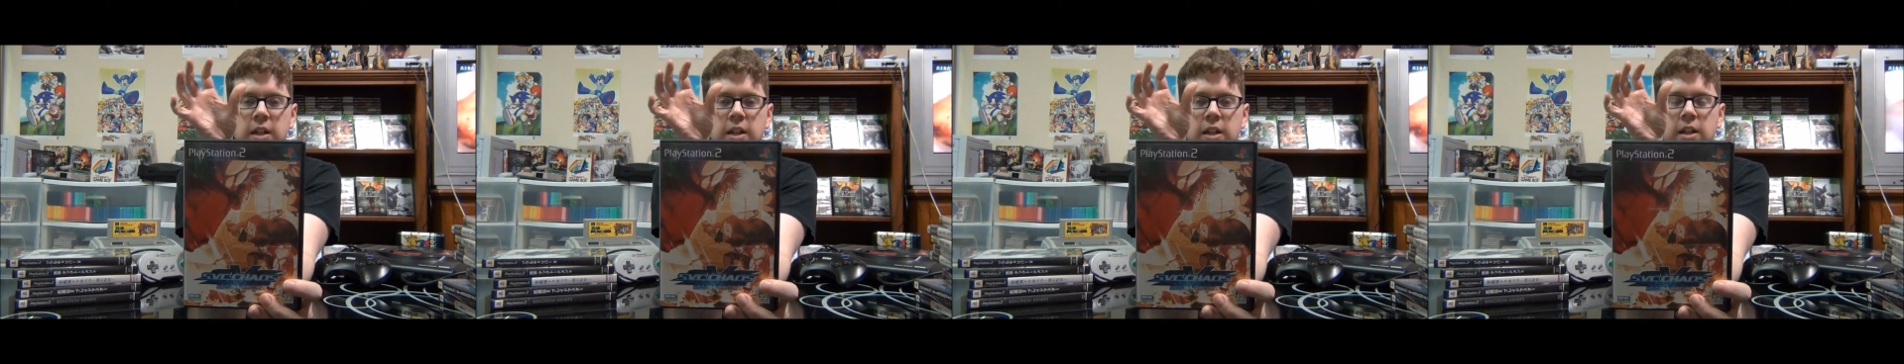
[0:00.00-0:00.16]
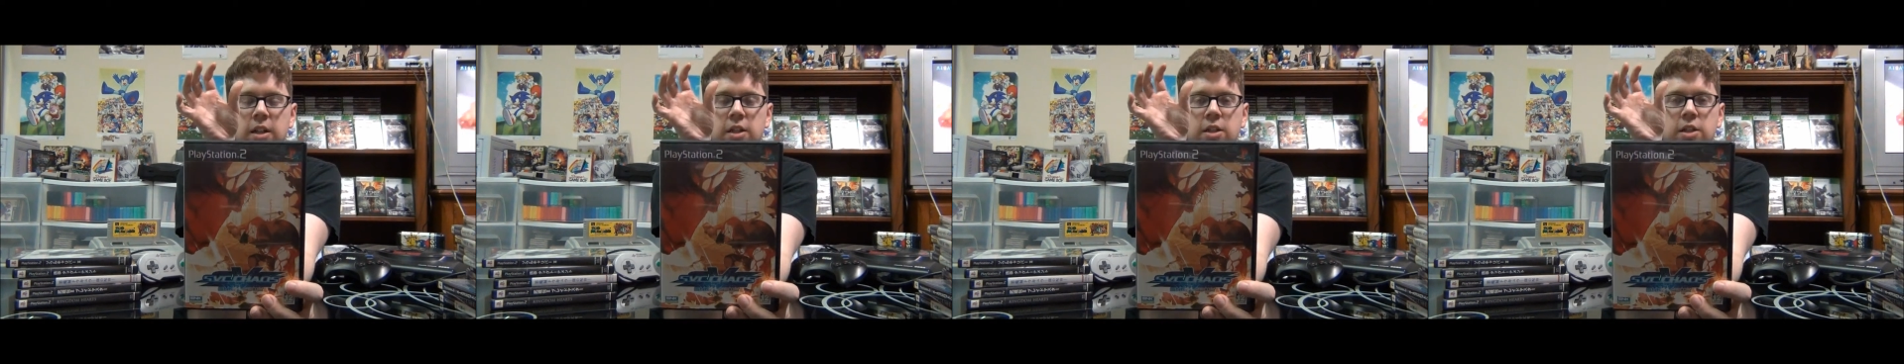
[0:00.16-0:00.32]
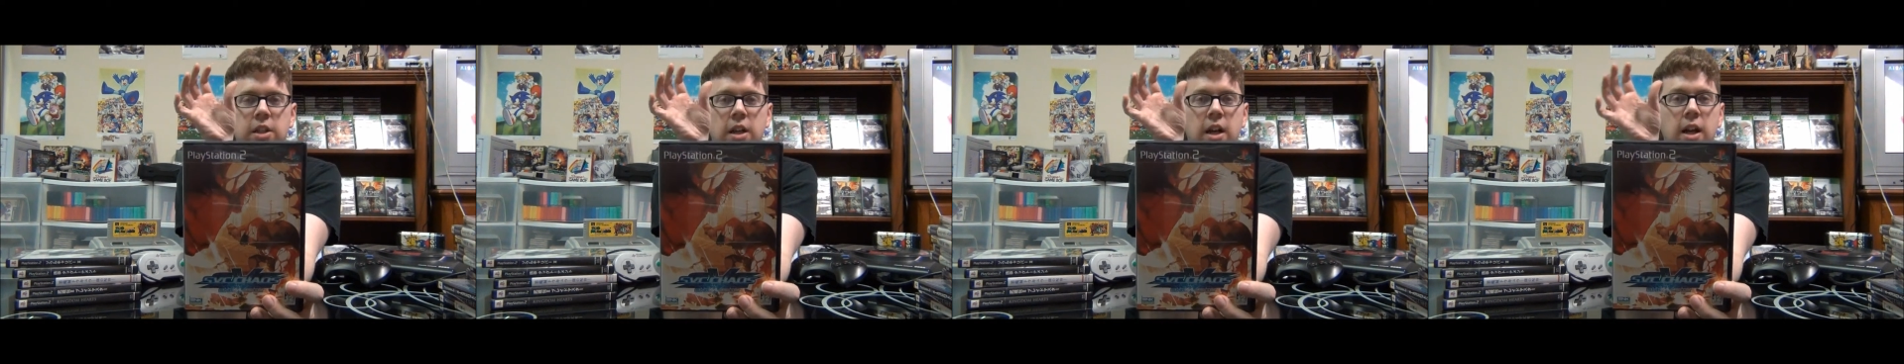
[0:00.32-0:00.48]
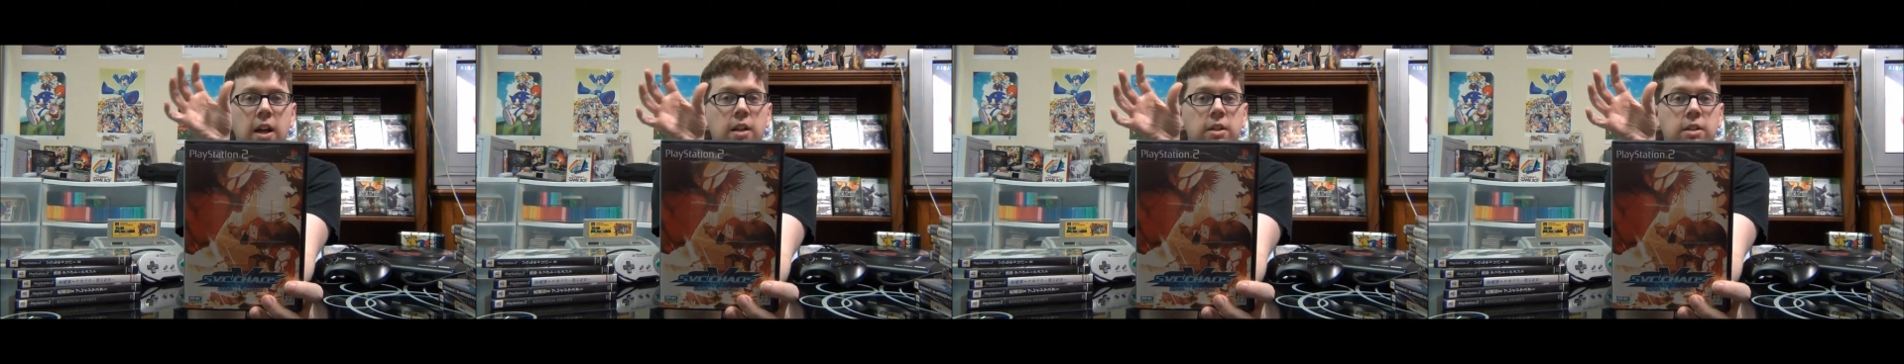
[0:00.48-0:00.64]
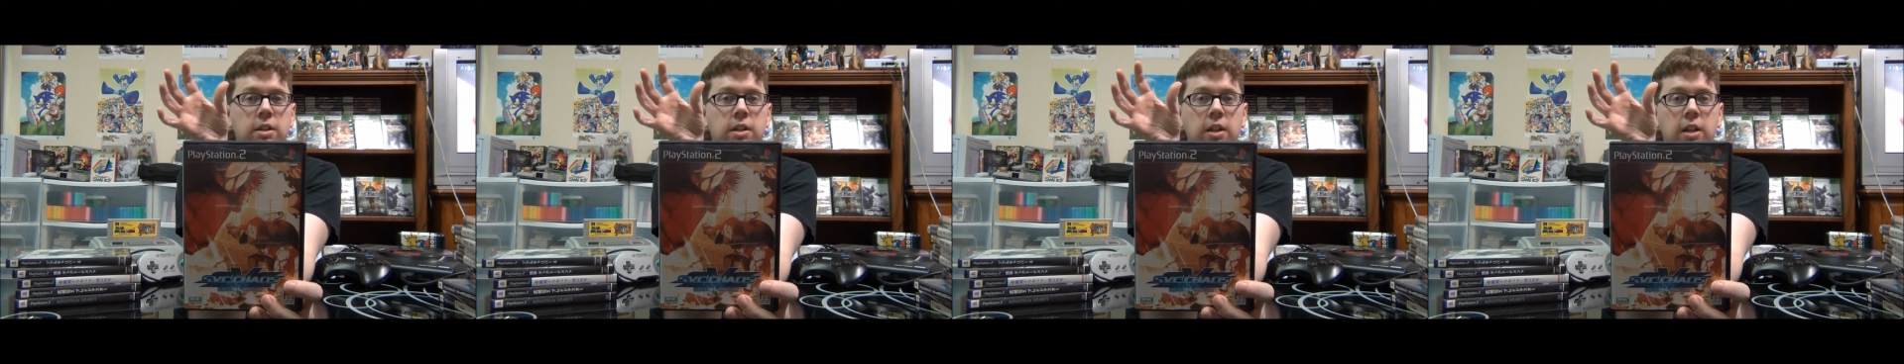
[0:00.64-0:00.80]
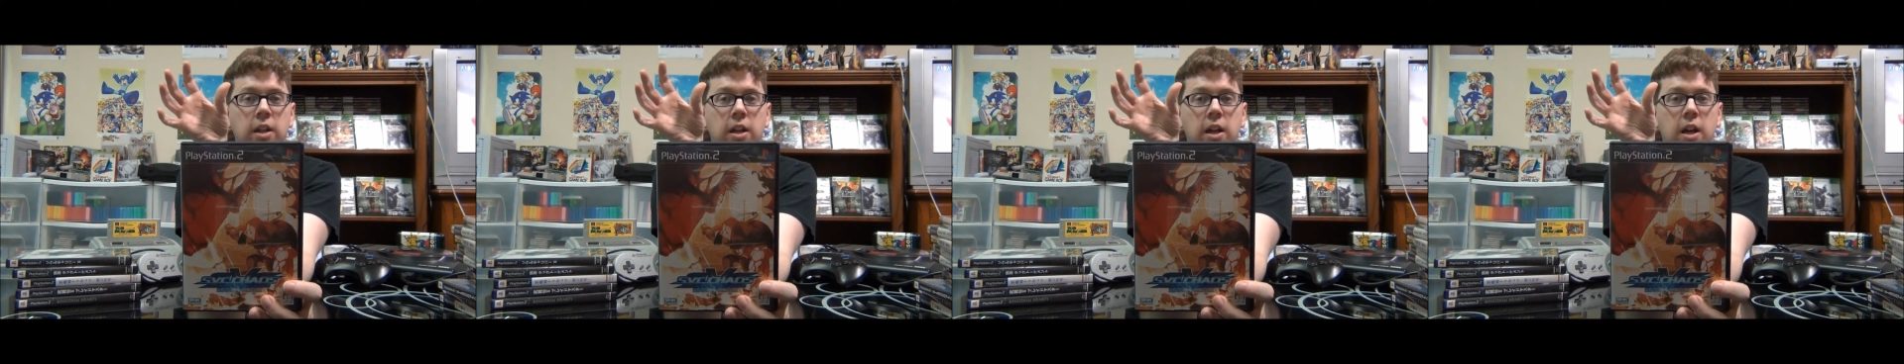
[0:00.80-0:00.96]
it's
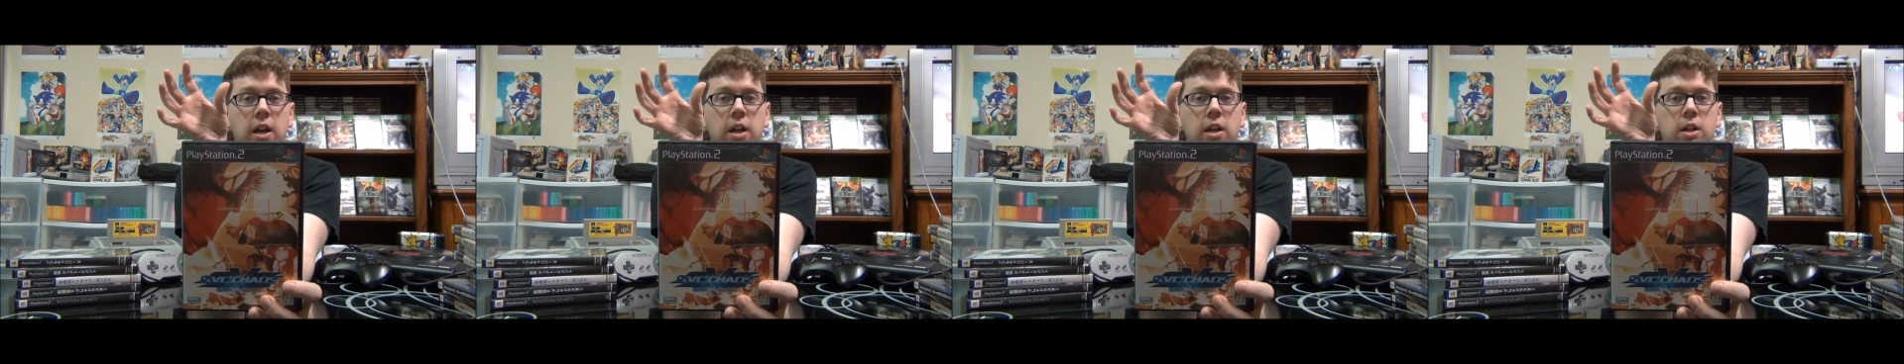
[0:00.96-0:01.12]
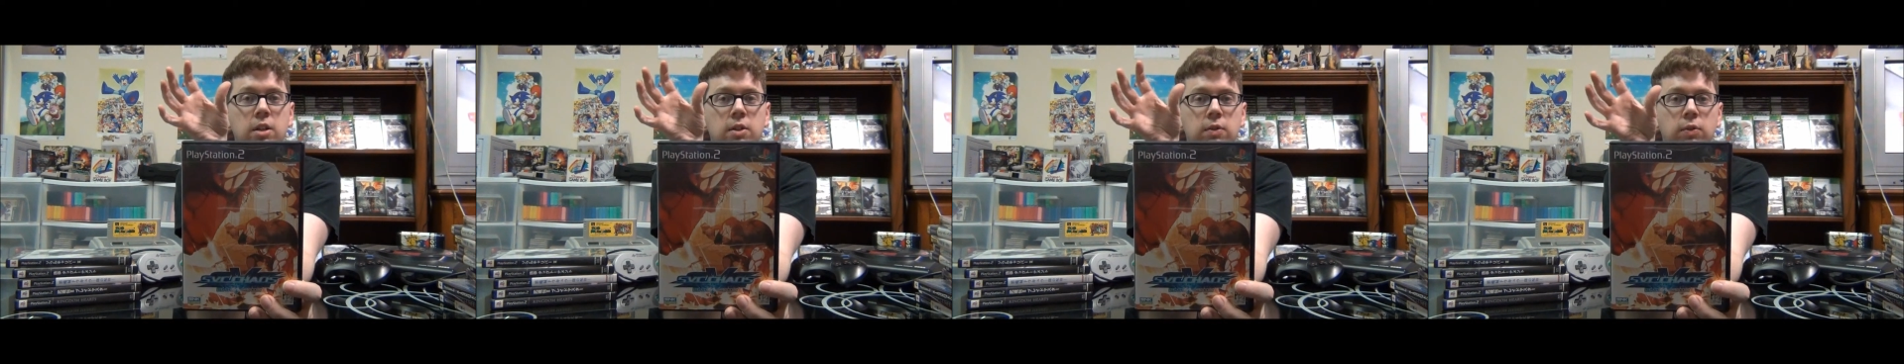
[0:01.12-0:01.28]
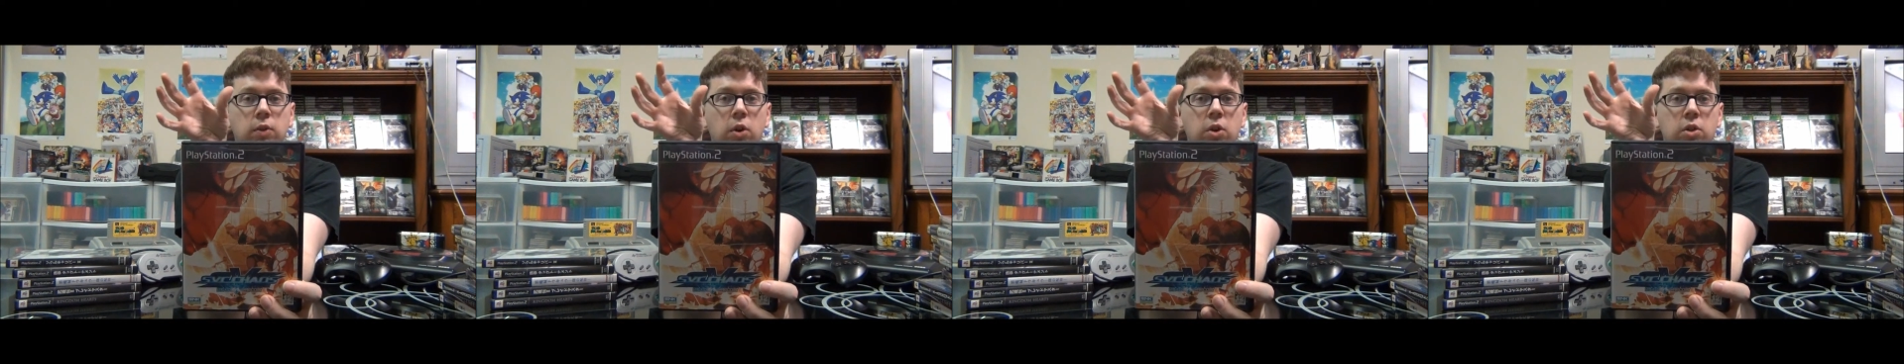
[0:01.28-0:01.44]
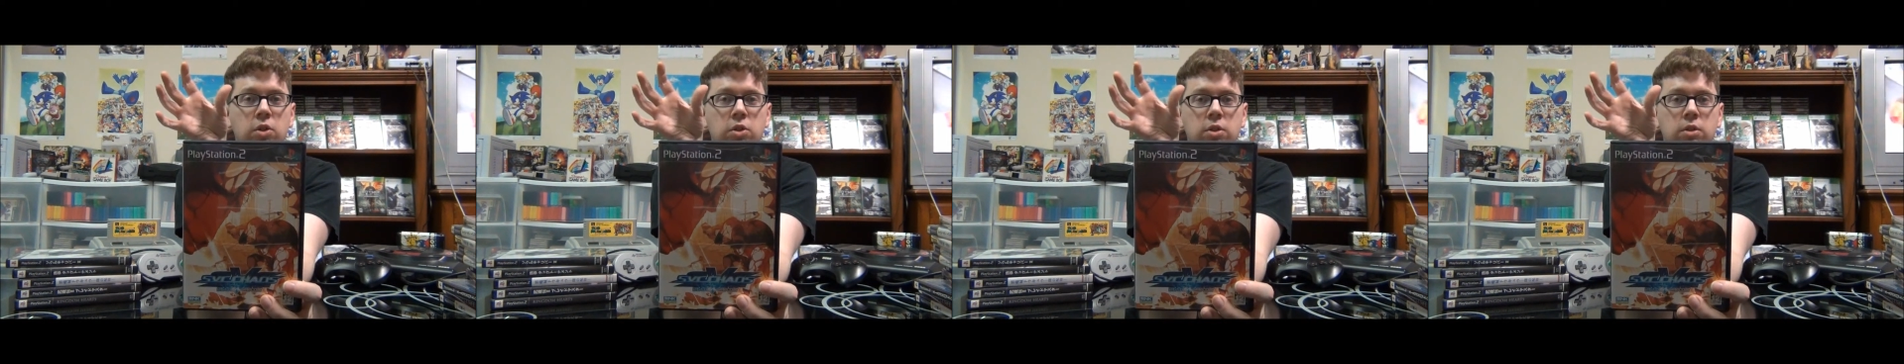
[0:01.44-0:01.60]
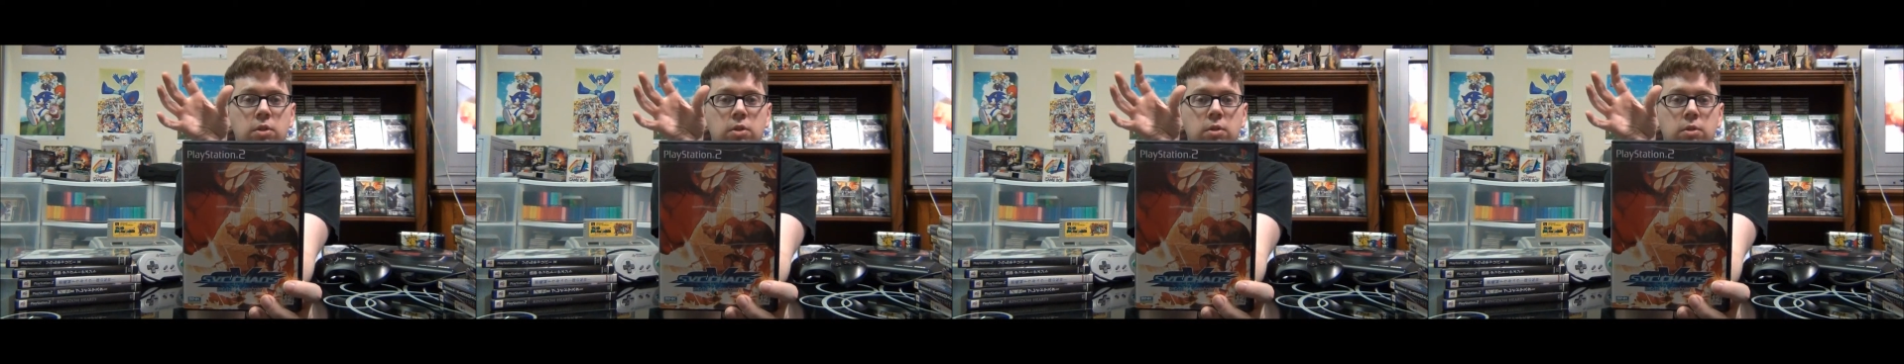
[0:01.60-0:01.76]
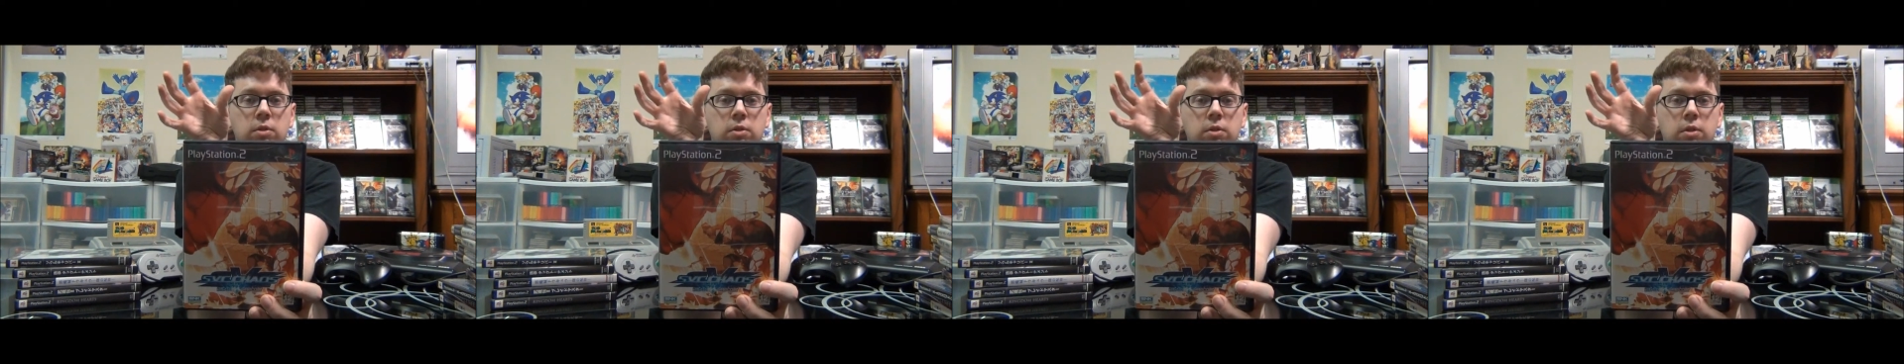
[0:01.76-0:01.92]
SNK's
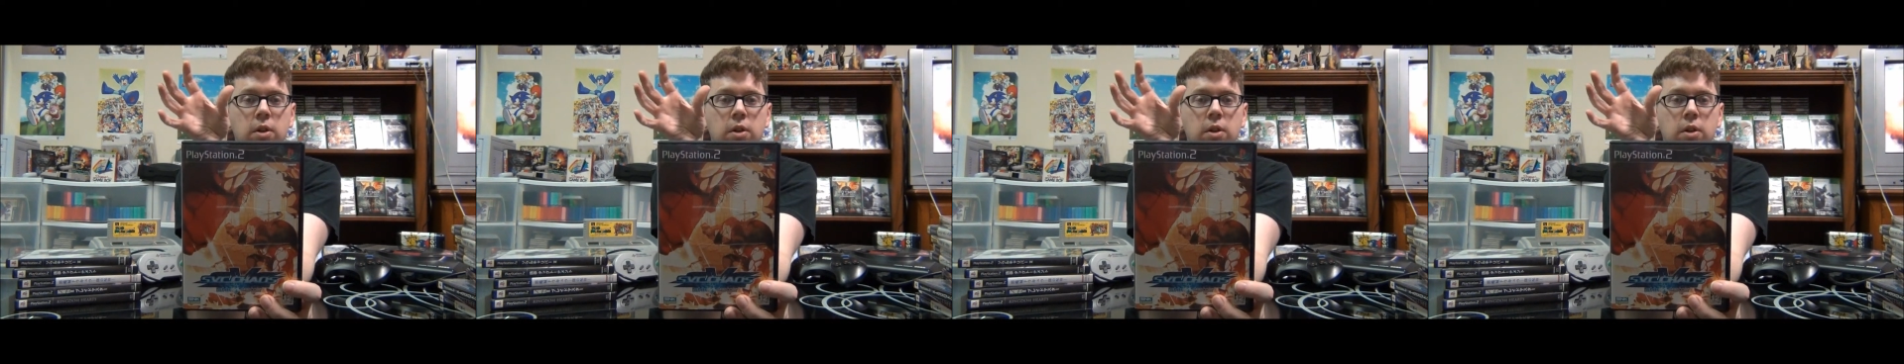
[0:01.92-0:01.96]
version